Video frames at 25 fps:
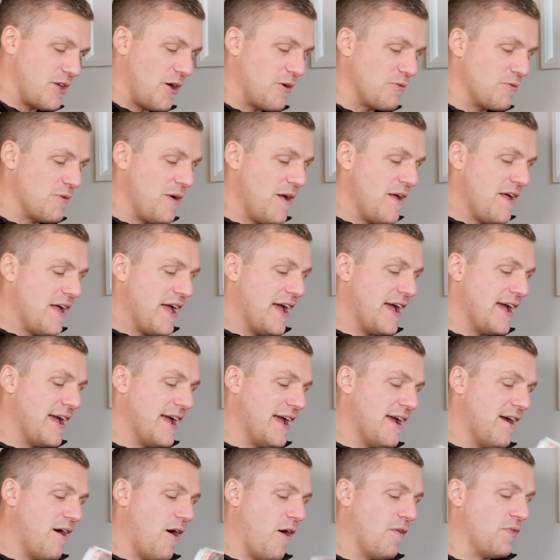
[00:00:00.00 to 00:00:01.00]
though,
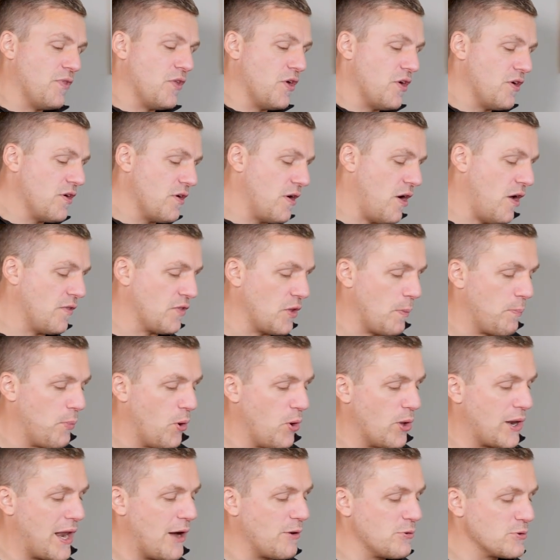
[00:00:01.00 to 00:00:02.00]
on the
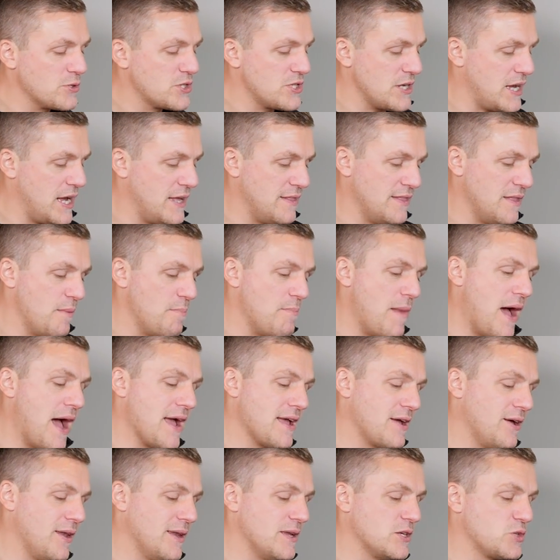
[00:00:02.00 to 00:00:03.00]
pullouts in the
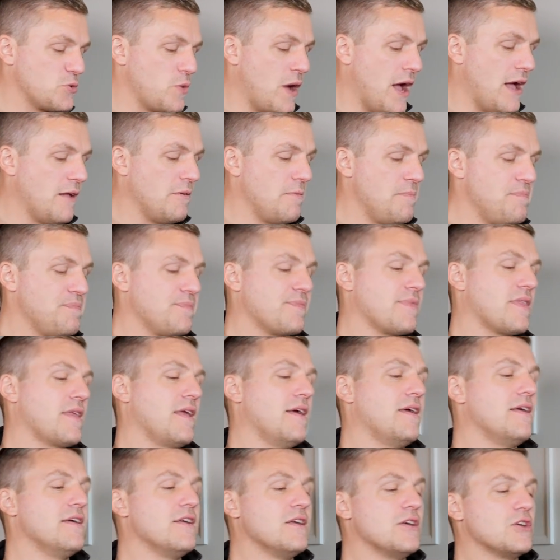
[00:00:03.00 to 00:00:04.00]
Mail as well.
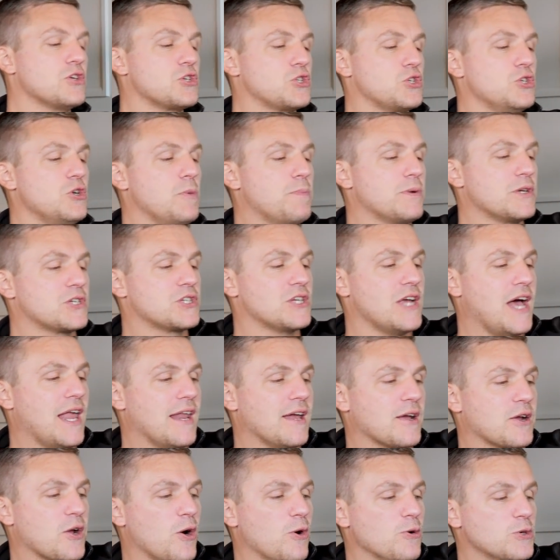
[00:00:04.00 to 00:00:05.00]
Super
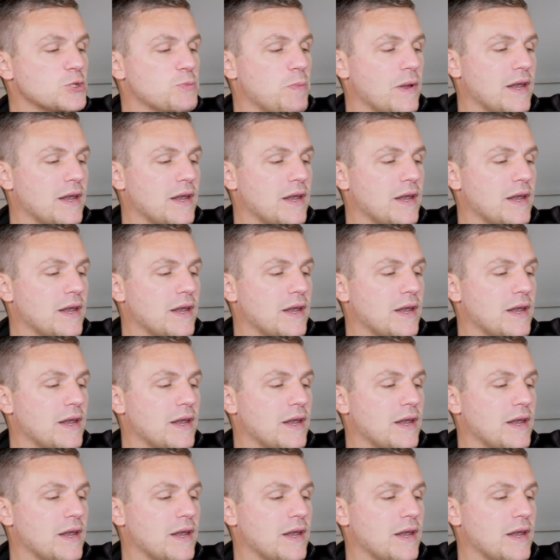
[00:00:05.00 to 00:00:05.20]
Salah goes